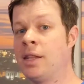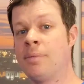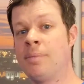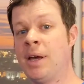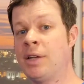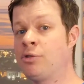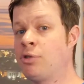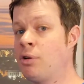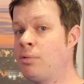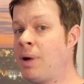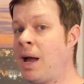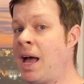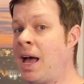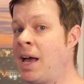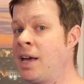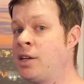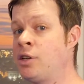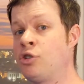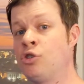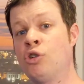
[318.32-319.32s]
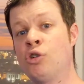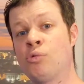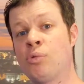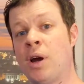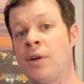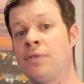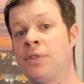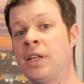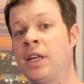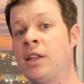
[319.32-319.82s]
and the Metro ride took
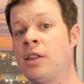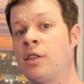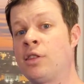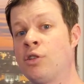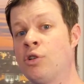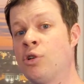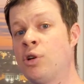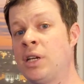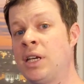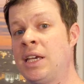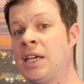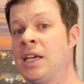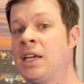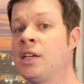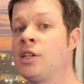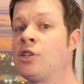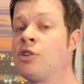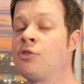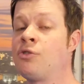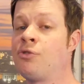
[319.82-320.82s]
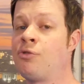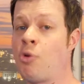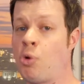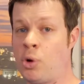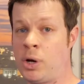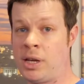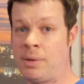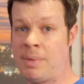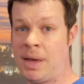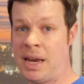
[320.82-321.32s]
roughly 30 to
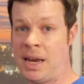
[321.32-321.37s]
40